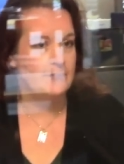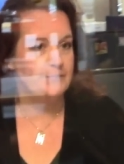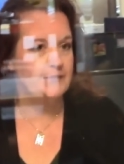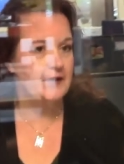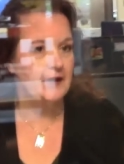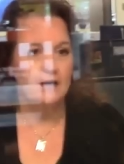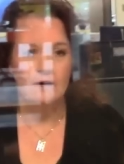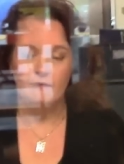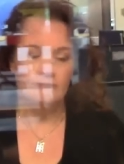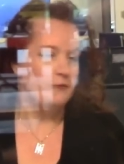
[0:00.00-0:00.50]

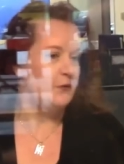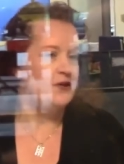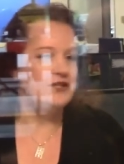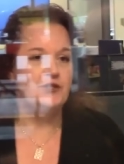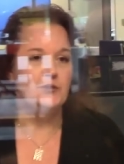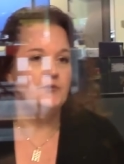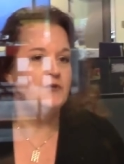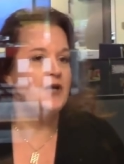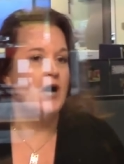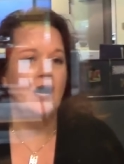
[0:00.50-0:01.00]
up there, we
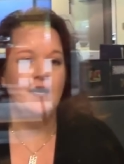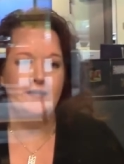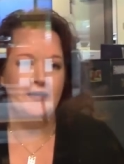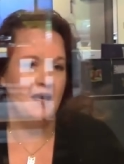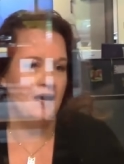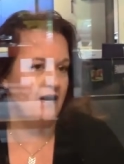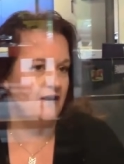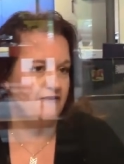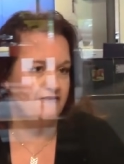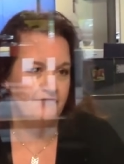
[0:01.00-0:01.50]
do
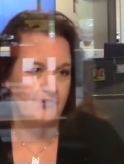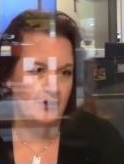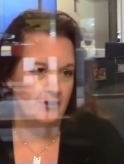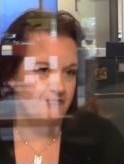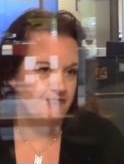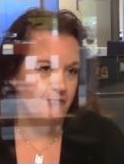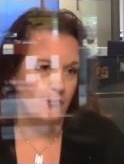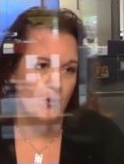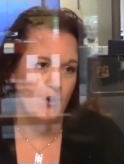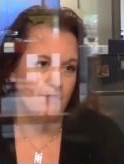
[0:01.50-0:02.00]
not have
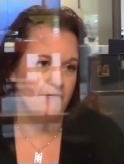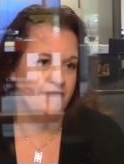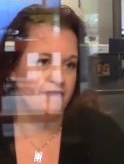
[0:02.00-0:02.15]
a form